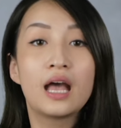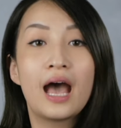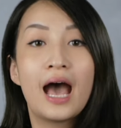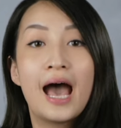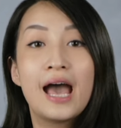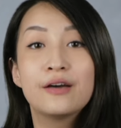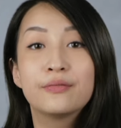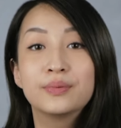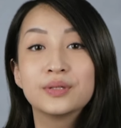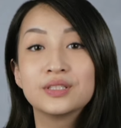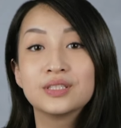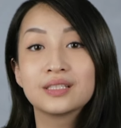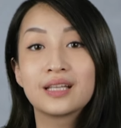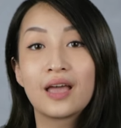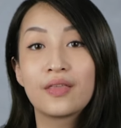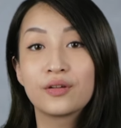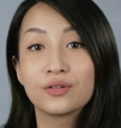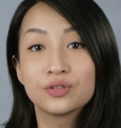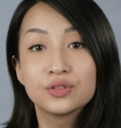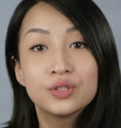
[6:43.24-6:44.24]
I've put
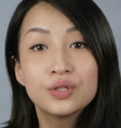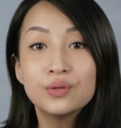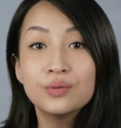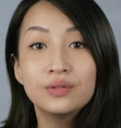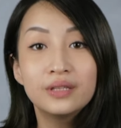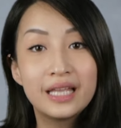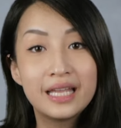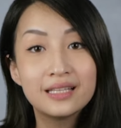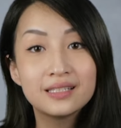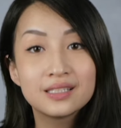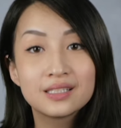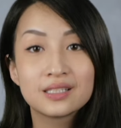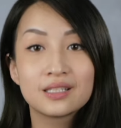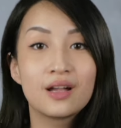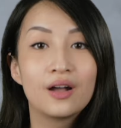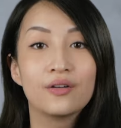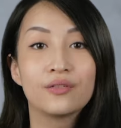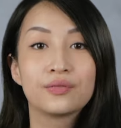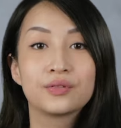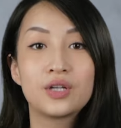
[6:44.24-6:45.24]
together two lists
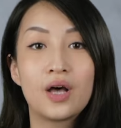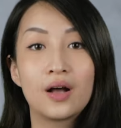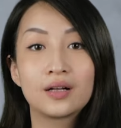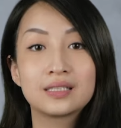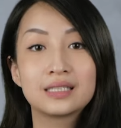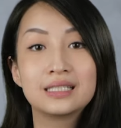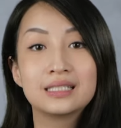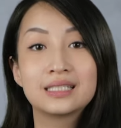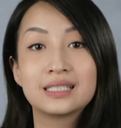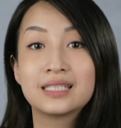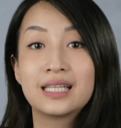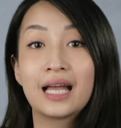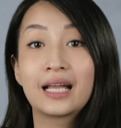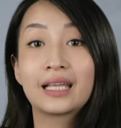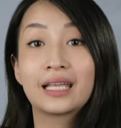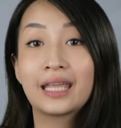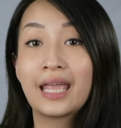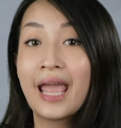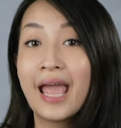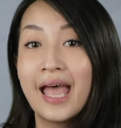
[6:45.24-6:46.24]
of toxins that
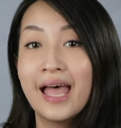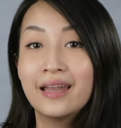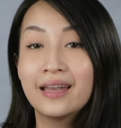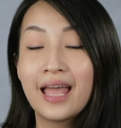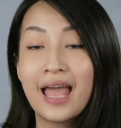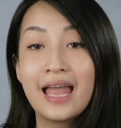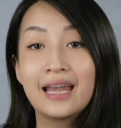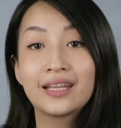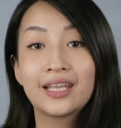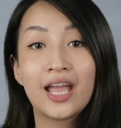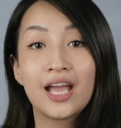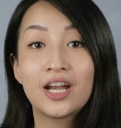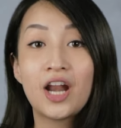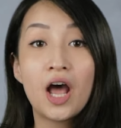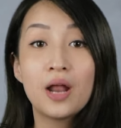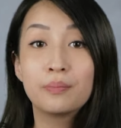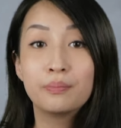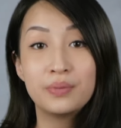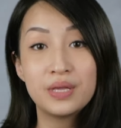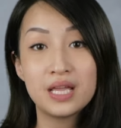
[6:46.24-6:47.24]
can and
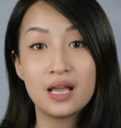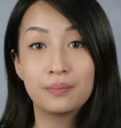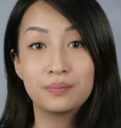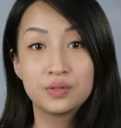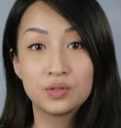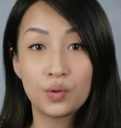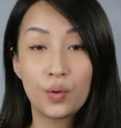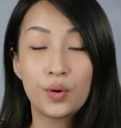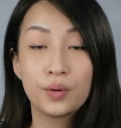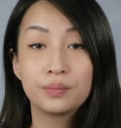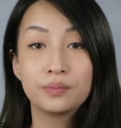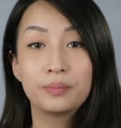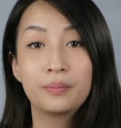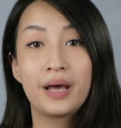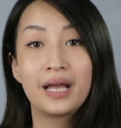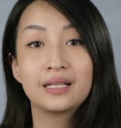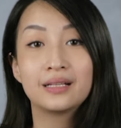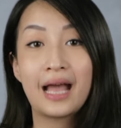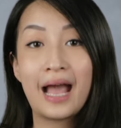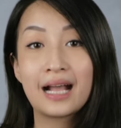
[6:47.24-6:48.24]
cannot be absorbed
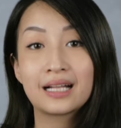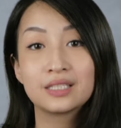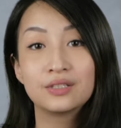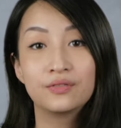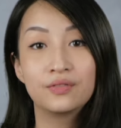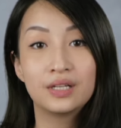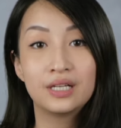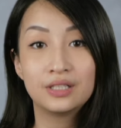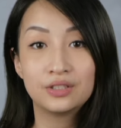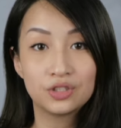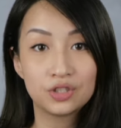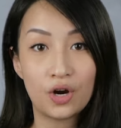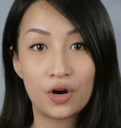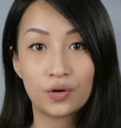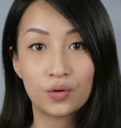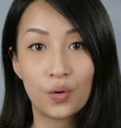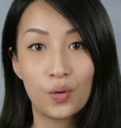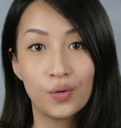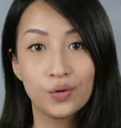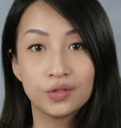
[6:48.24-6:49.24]
by activated
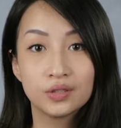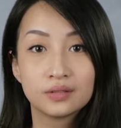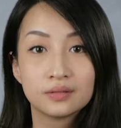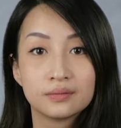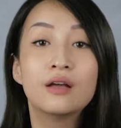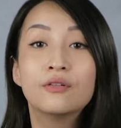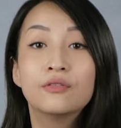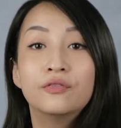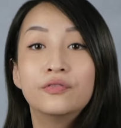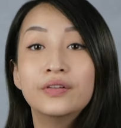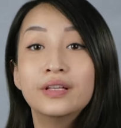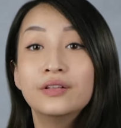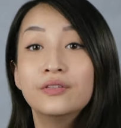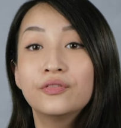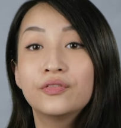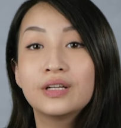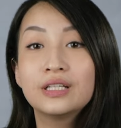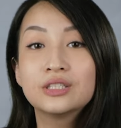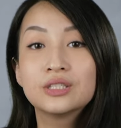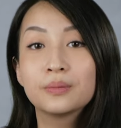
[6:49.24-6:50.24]
charcoal. Feel
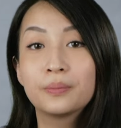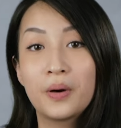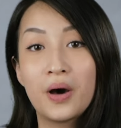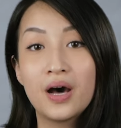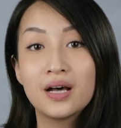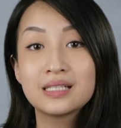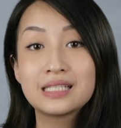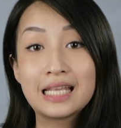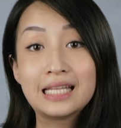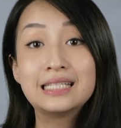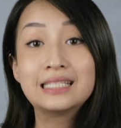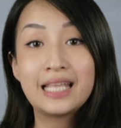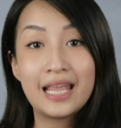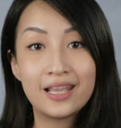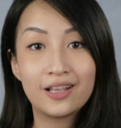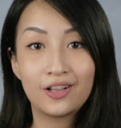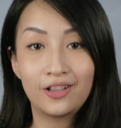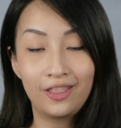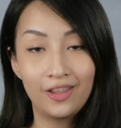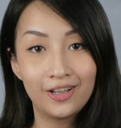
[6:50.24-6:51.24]
free to pause and
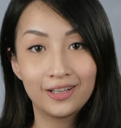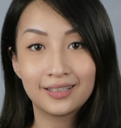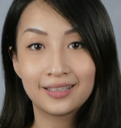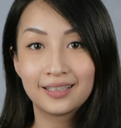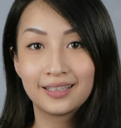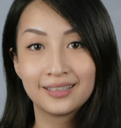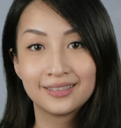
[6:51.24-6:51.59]
take a look.